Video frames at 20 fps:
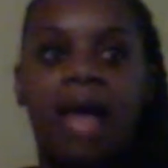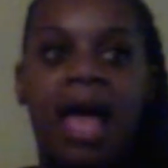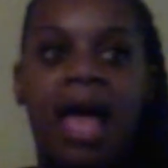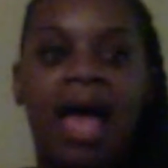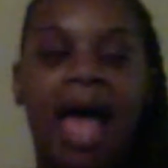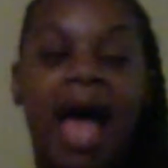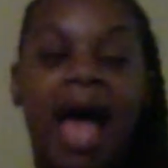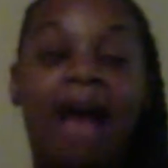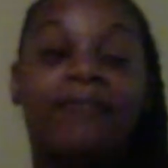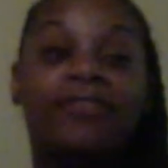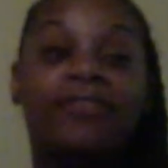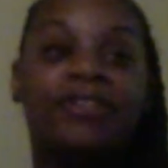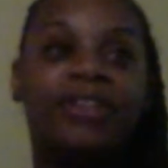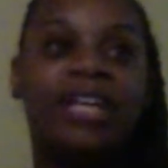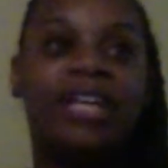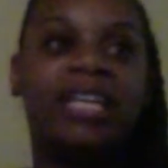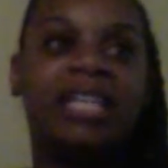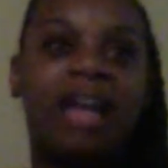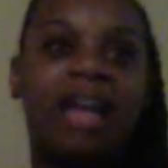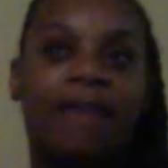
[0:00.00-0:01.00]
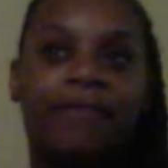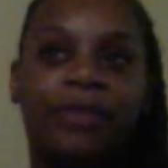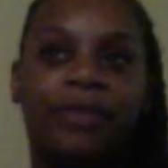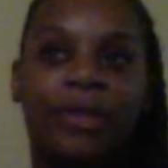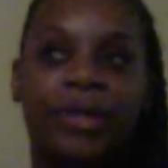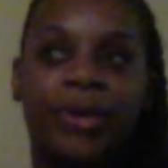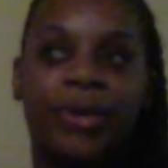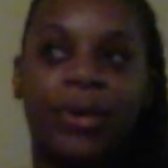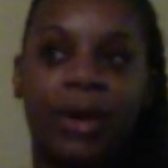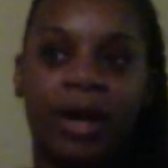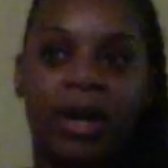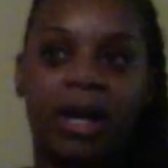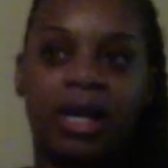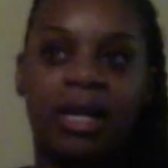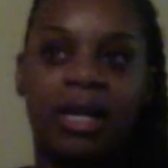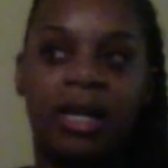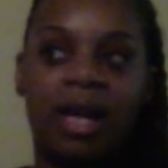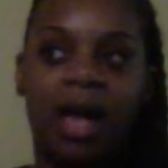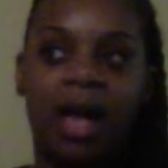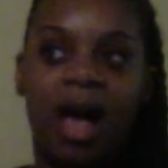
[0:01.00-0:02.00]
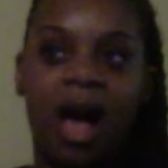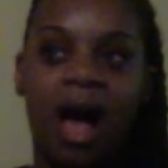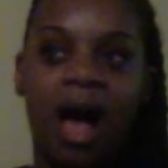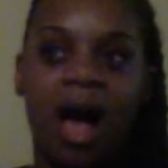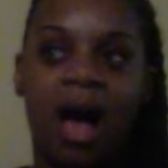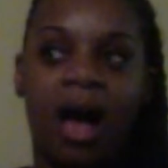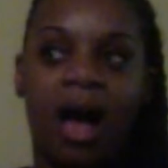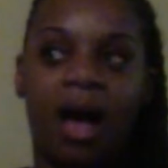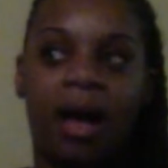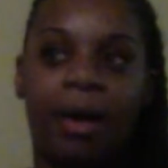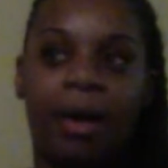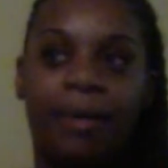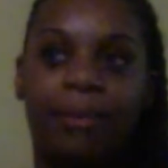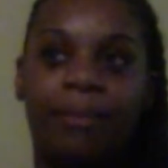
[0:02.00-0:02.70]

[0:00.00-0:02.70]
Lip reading: After he left New York, um,